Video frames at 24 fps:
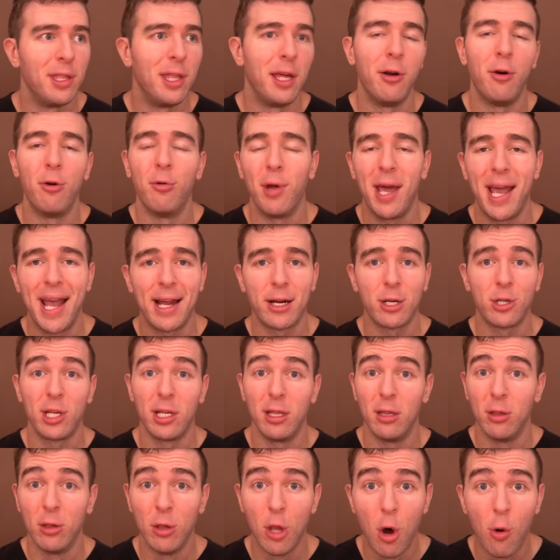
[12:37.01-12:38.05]
They don't
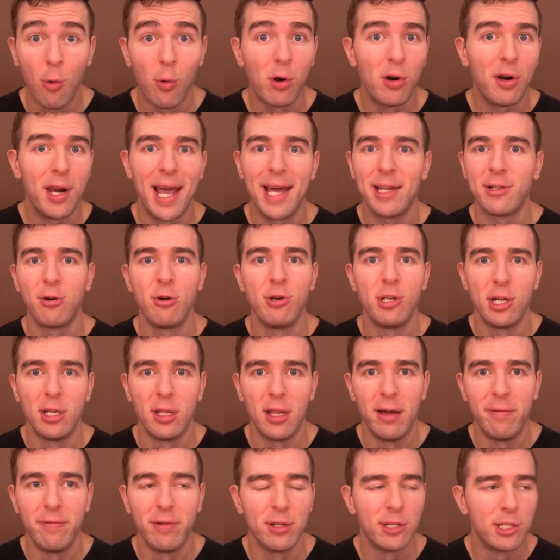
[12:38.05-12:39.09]
actually lower estrogen
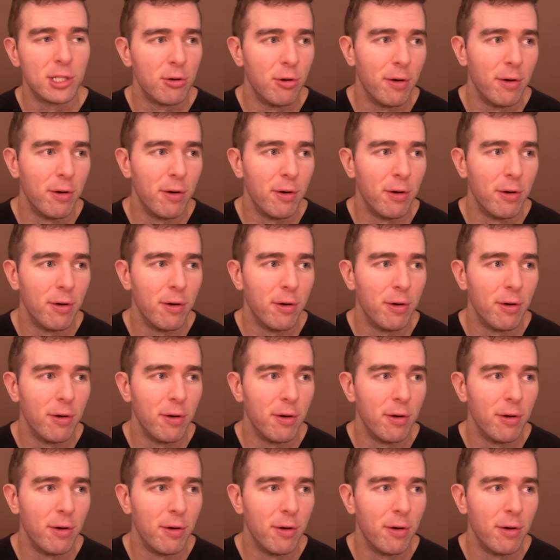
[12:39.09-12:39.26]
levels.